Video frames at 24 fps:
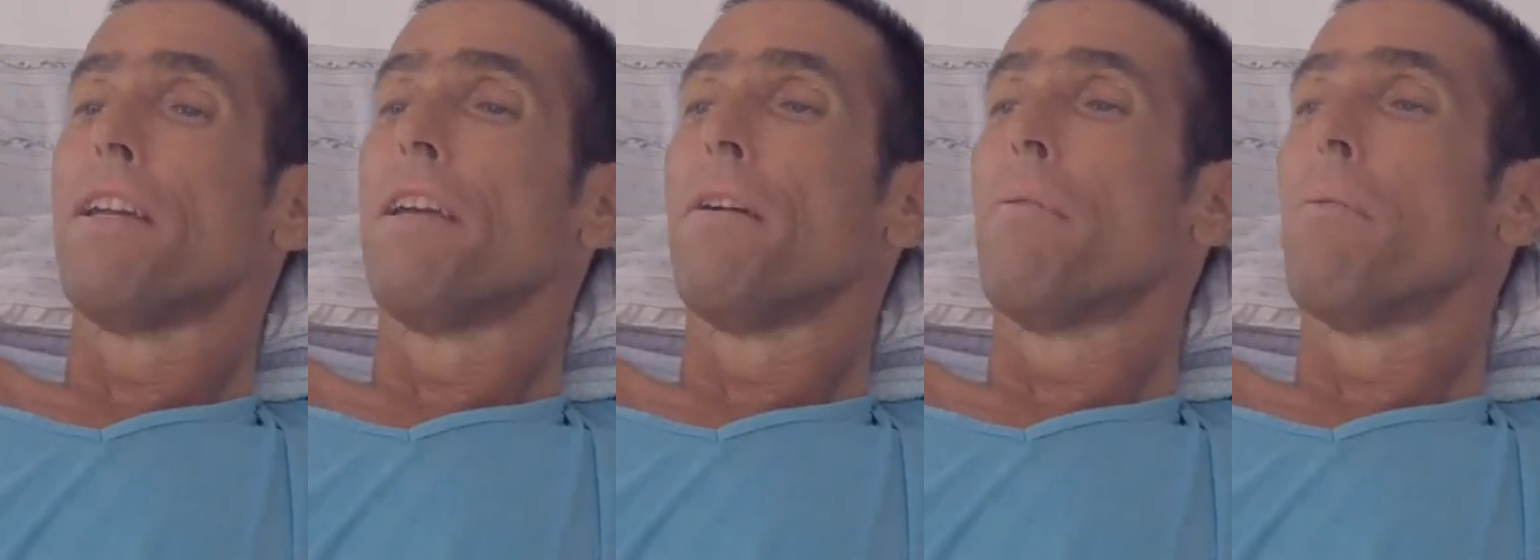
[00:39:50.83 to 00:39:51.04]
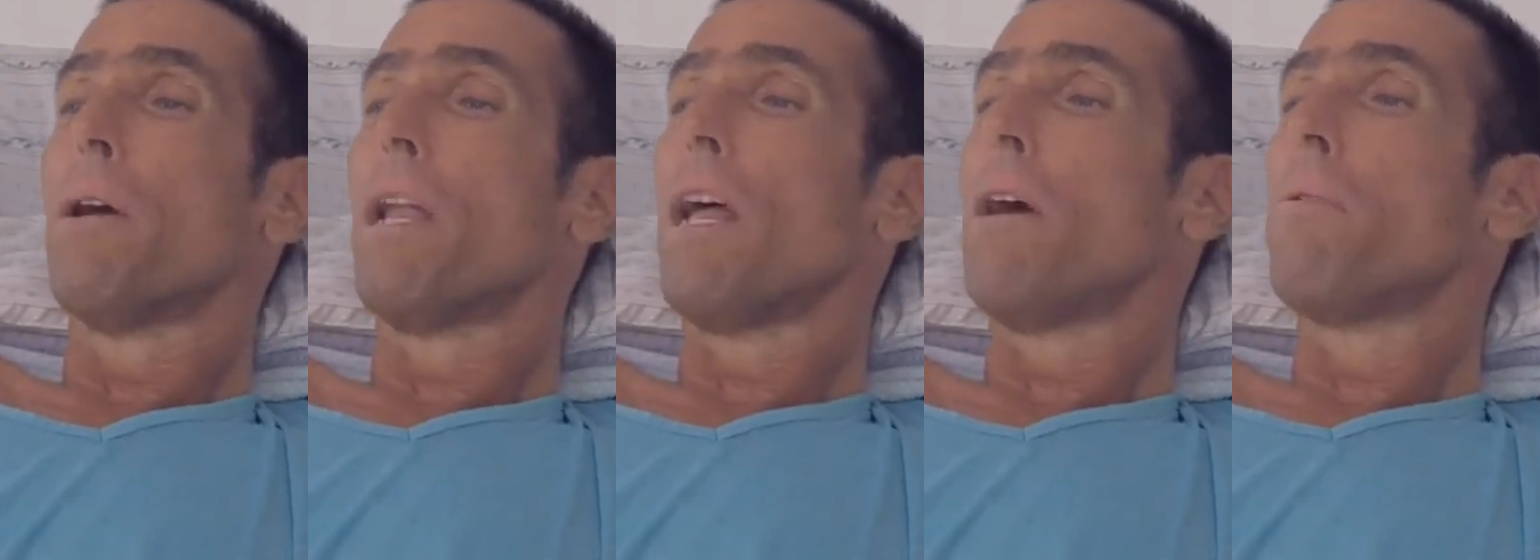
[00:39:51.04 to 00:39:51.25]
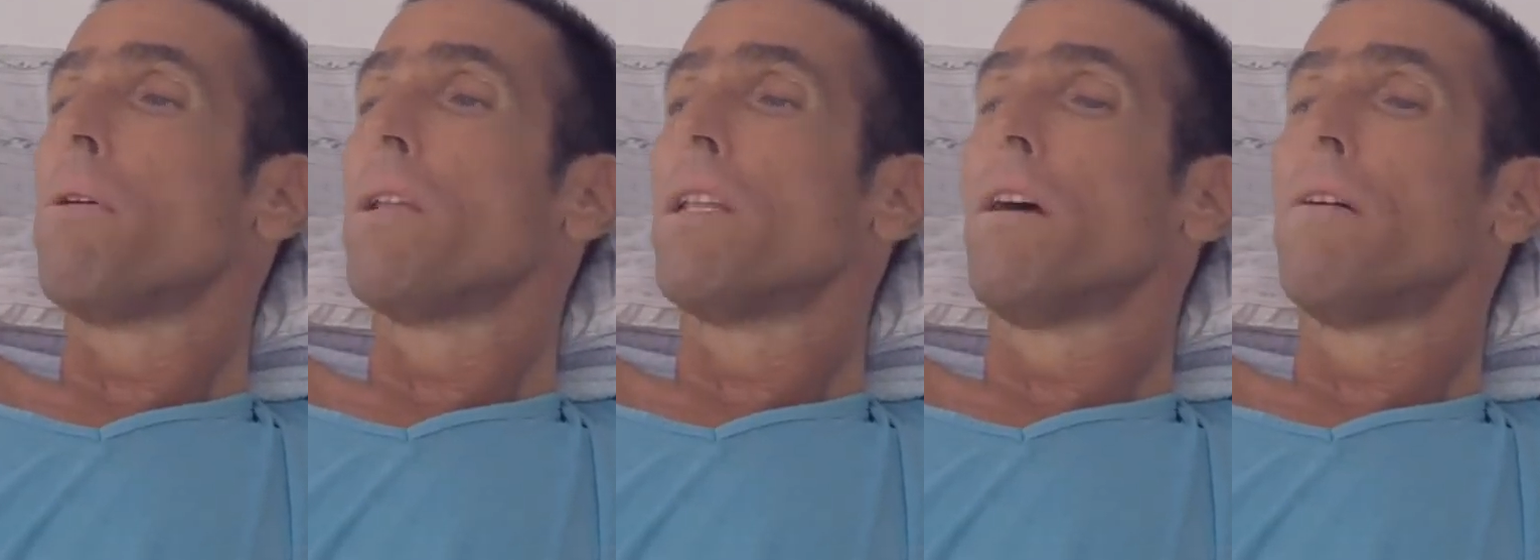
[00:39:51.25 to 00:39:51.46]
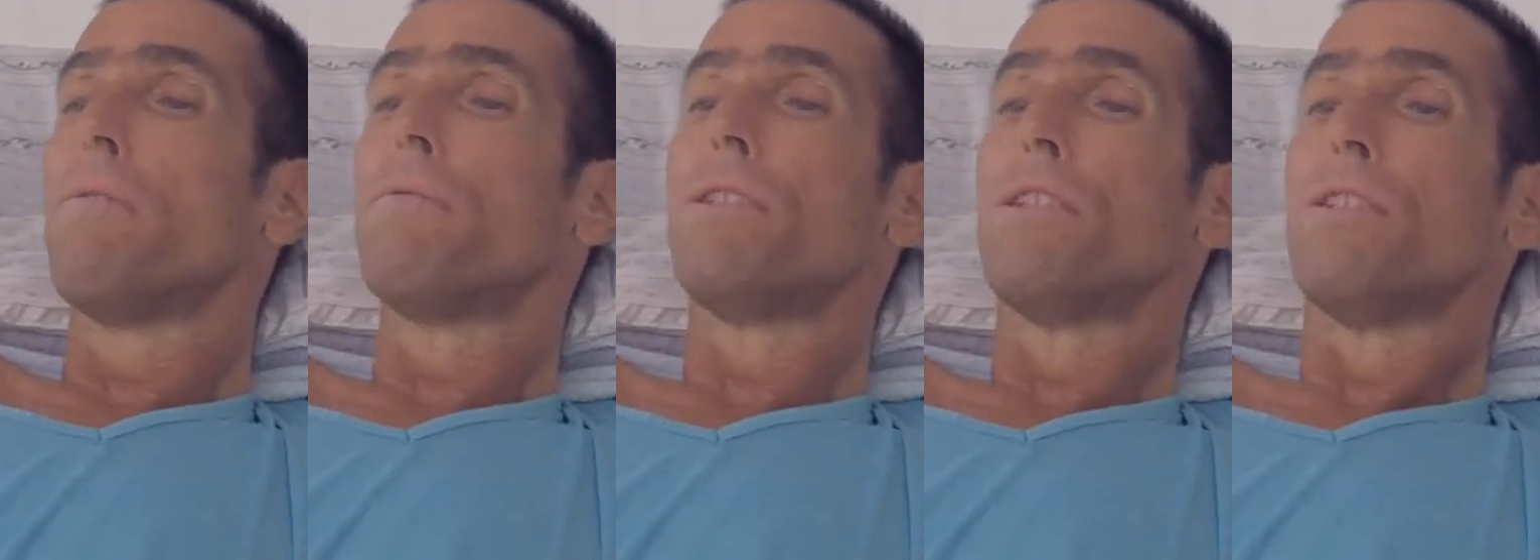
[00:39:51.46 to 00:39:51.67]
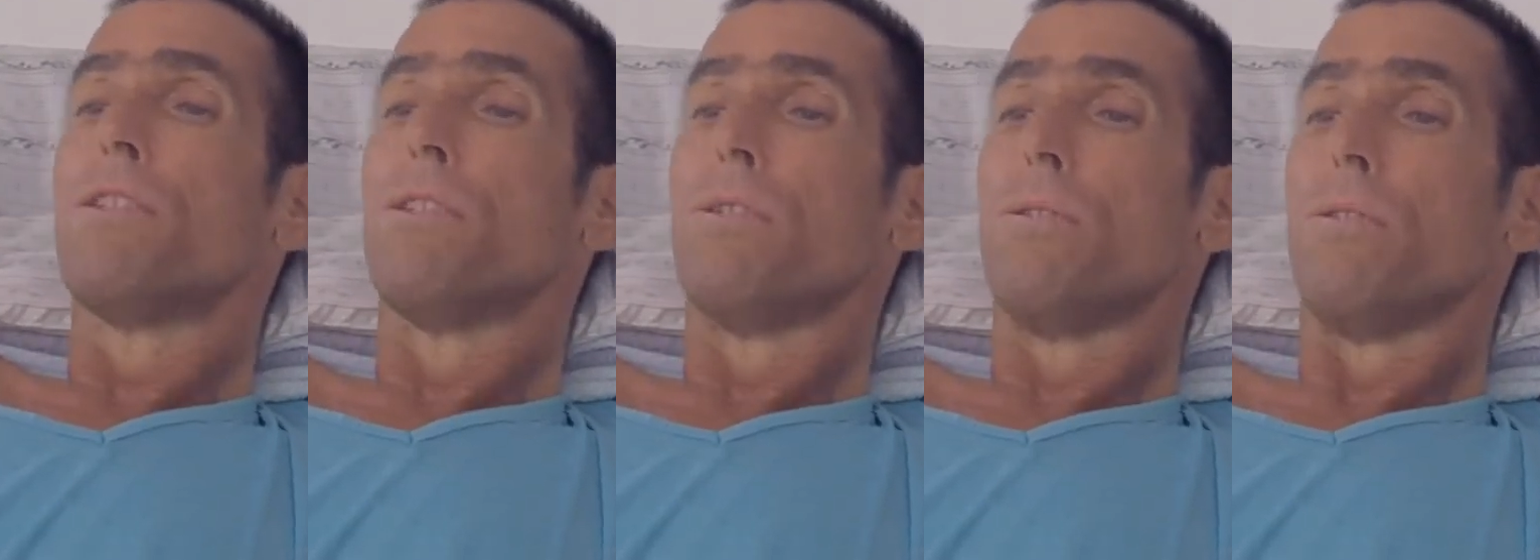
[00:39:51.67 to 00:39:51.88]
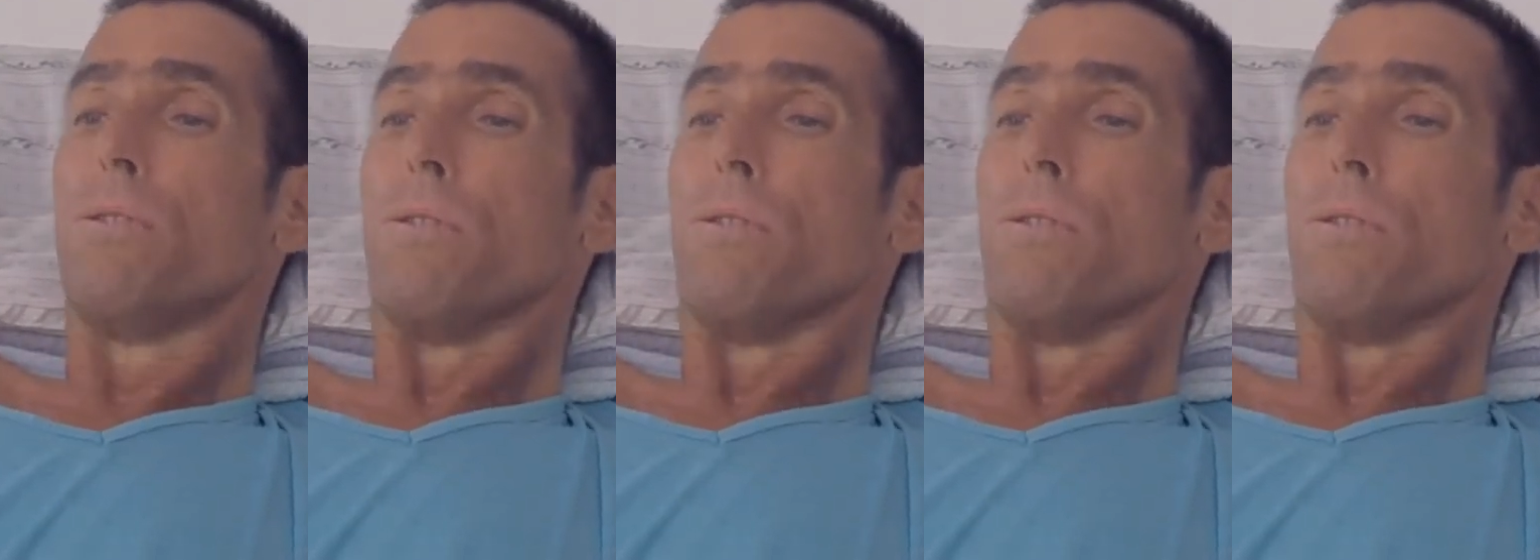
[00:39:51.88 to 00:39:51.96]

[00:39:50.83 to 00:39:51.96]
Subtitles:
Okay, what I would love to